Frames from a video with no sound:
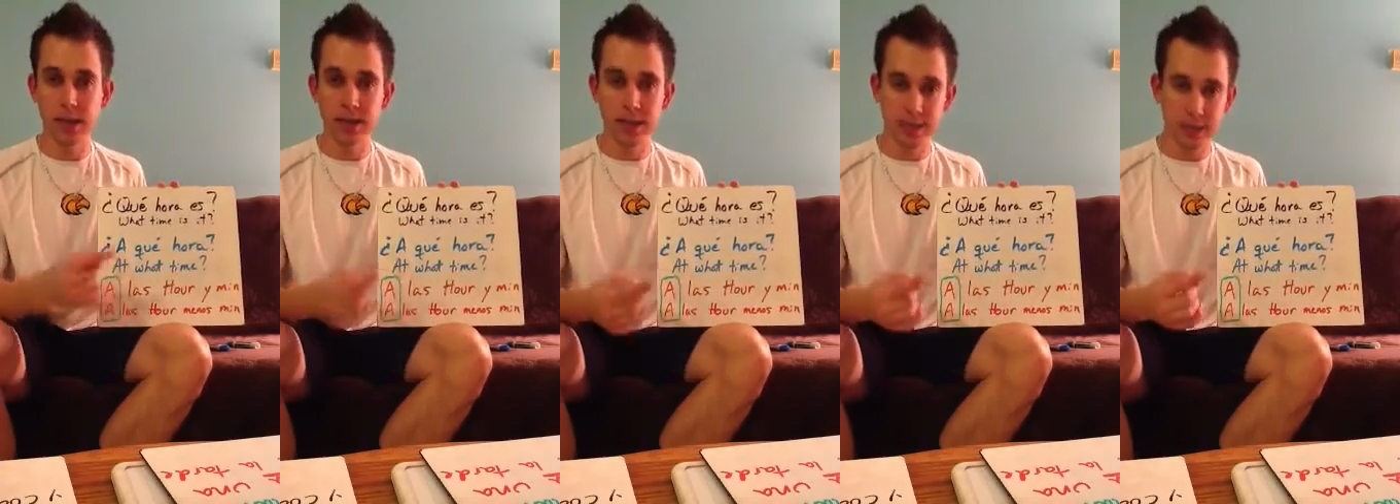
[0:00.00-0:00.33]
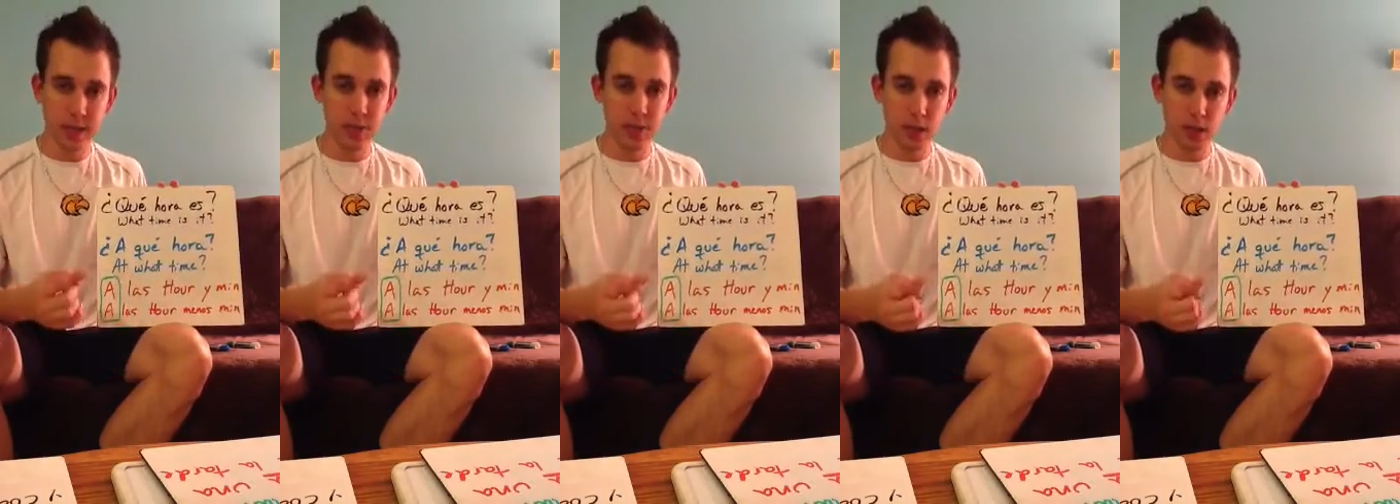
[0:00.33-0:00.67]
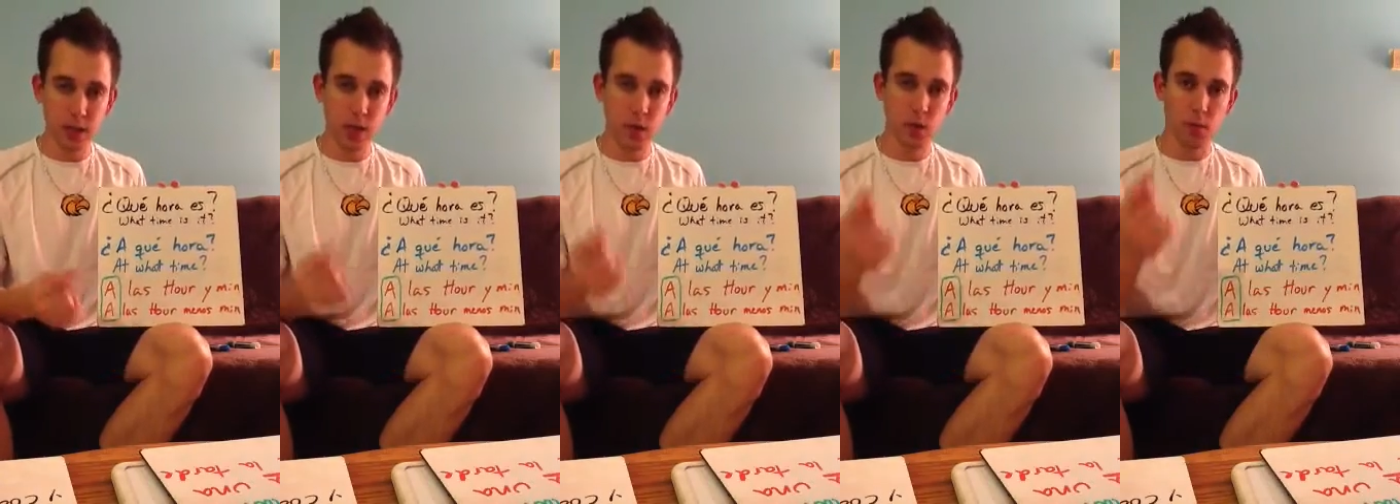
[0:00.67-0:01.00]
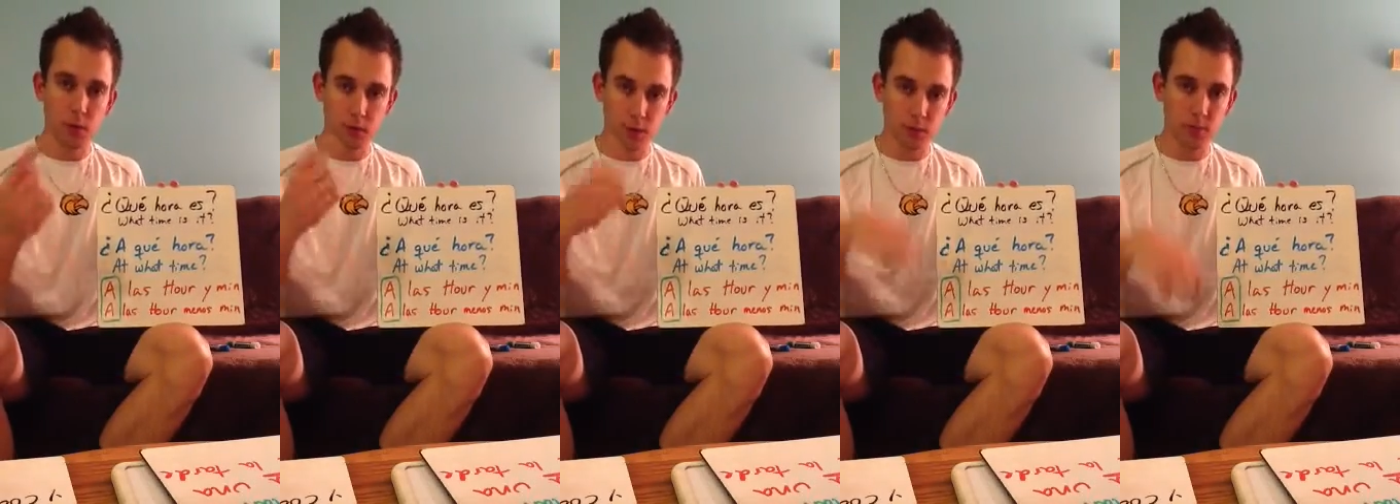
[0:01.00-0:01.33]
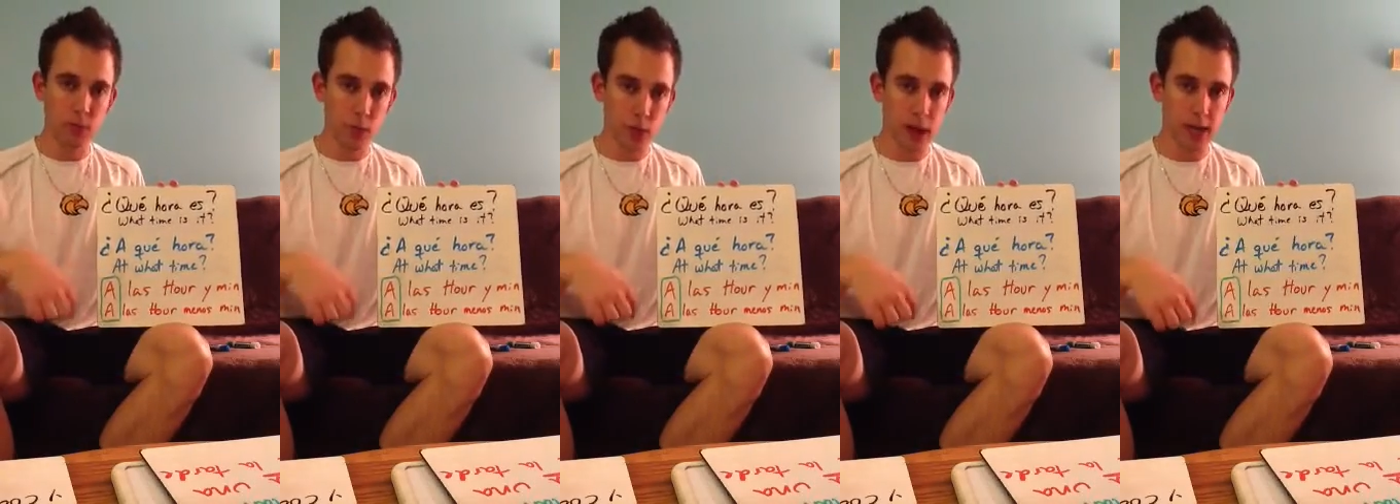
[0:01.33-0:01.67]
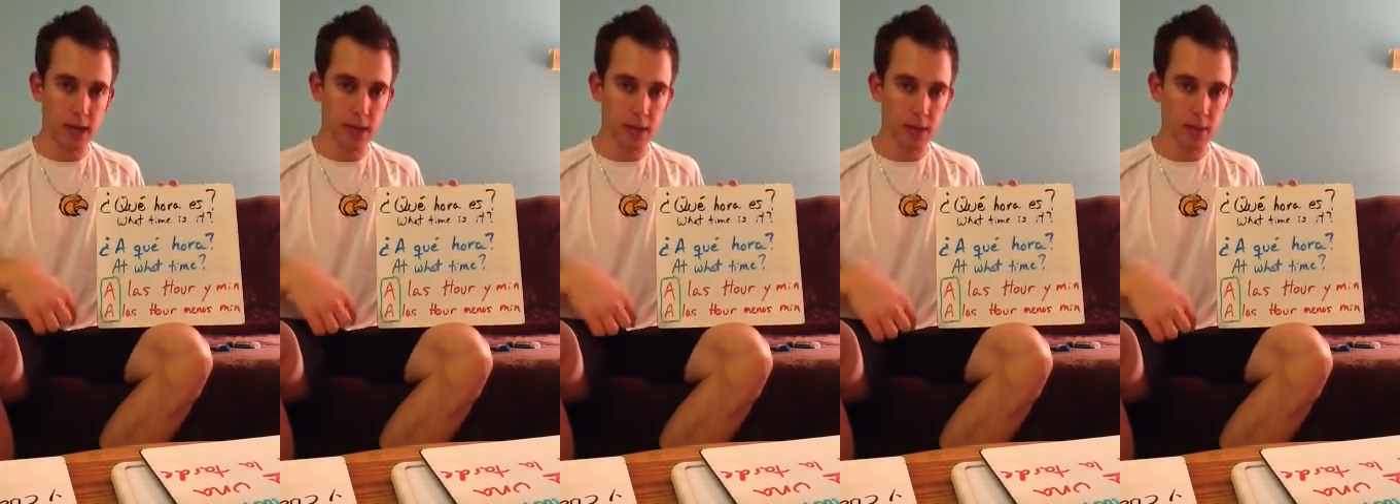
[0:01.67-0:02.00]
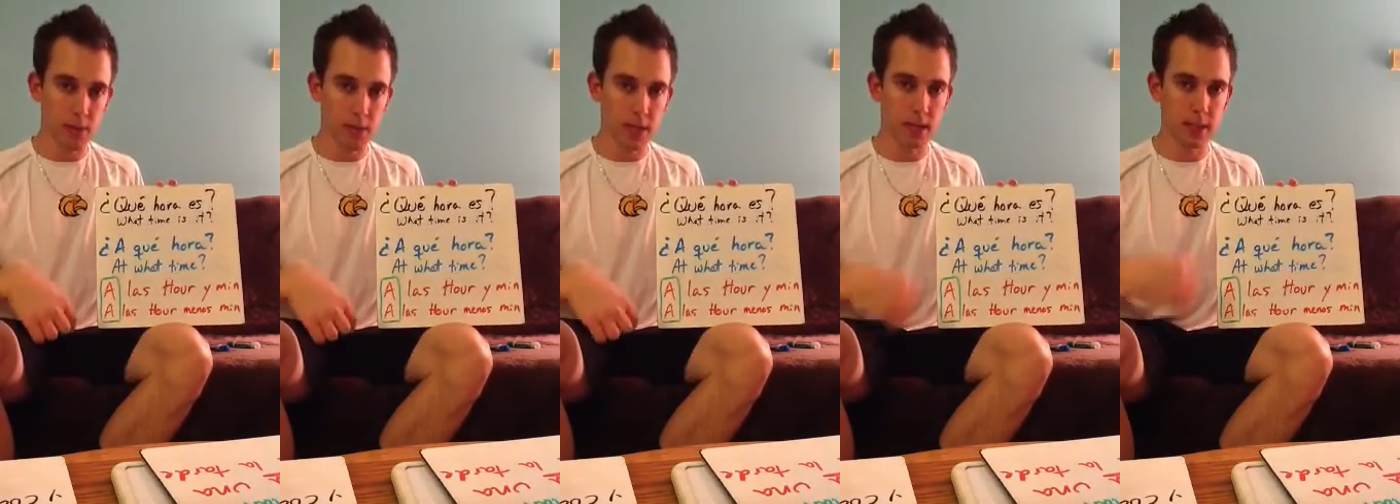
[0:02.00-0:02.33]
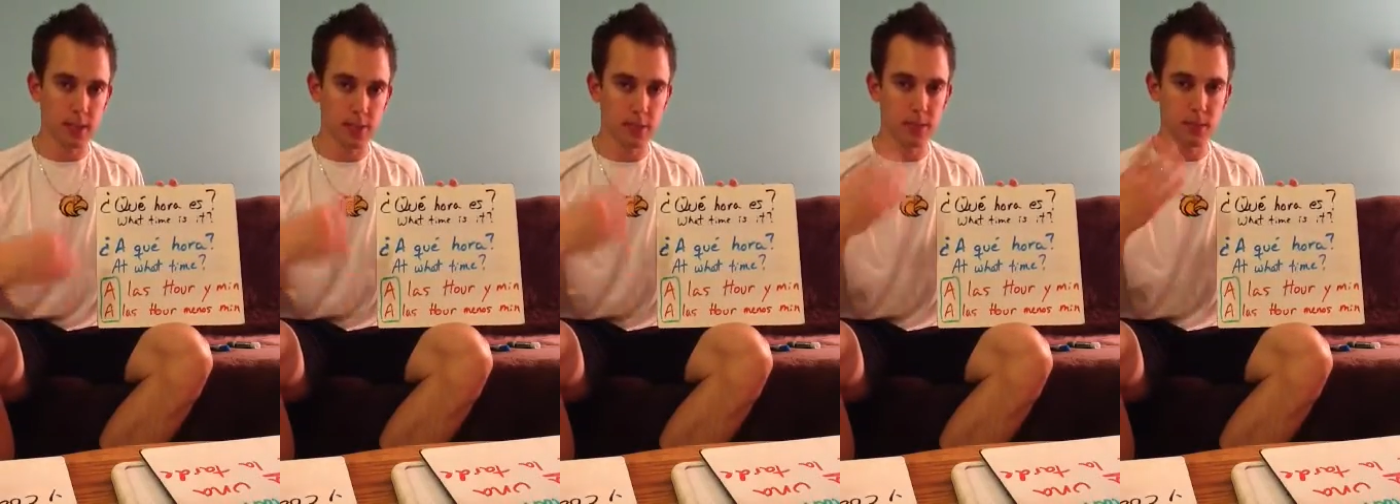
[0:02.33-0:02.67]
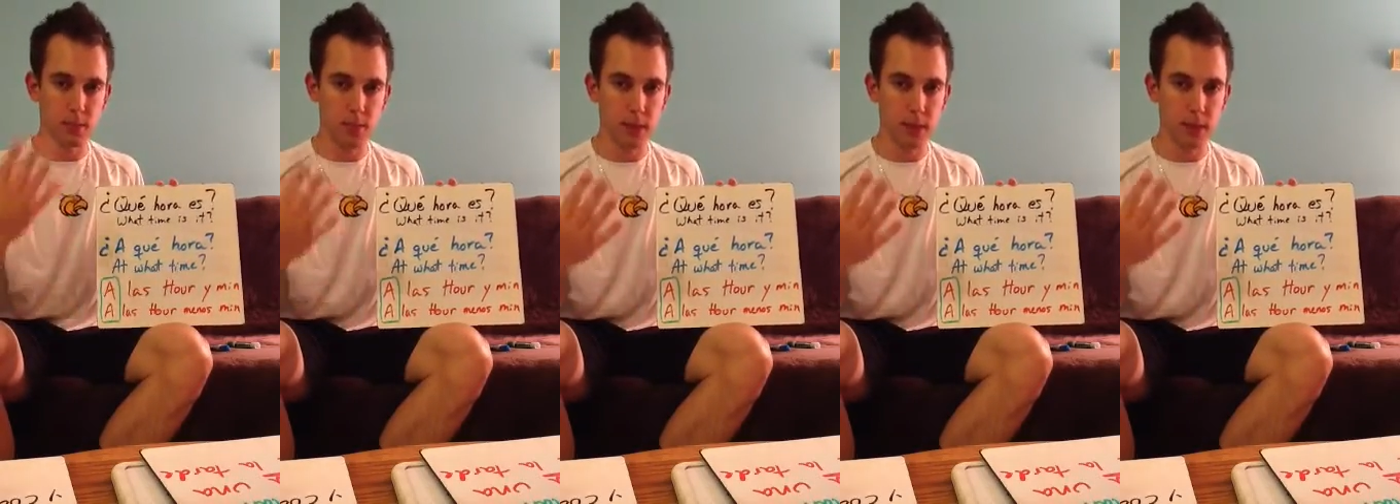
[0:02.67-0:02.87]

Same thing though about subtracting the minutes if it's